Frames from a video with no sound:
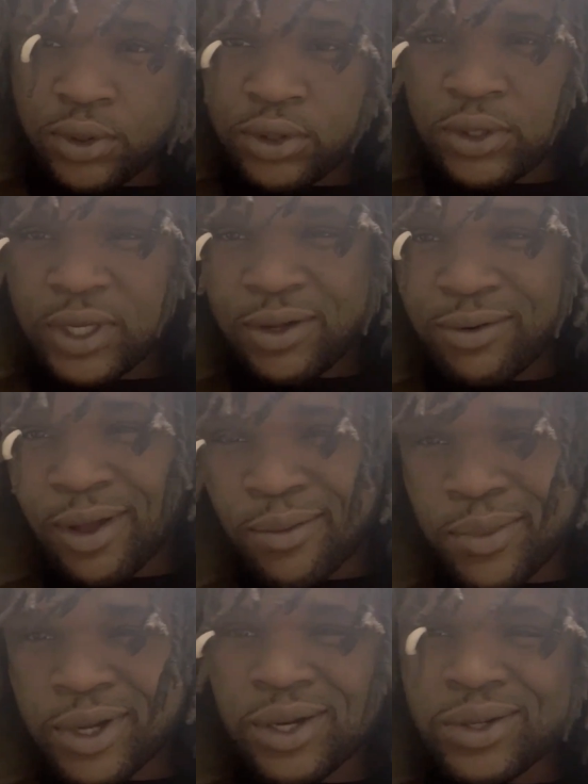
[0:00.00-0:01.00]
You see, I don't got
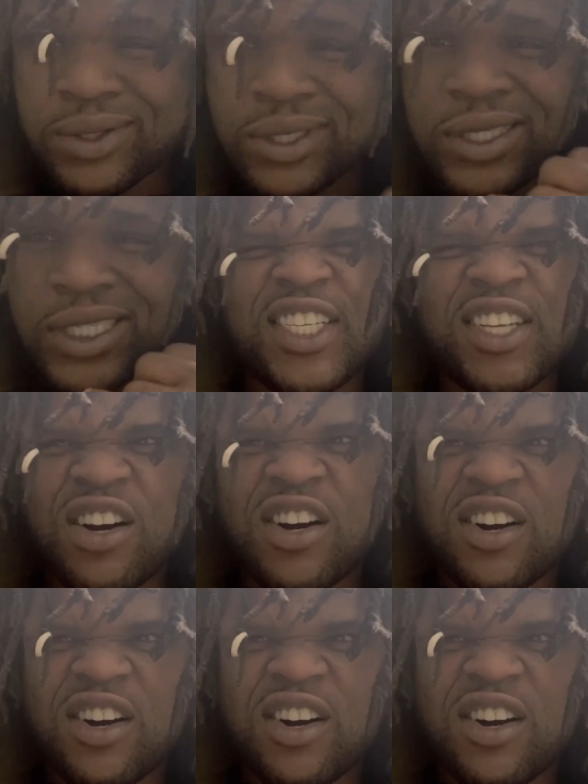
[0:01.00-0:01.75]
my goals in. Yo.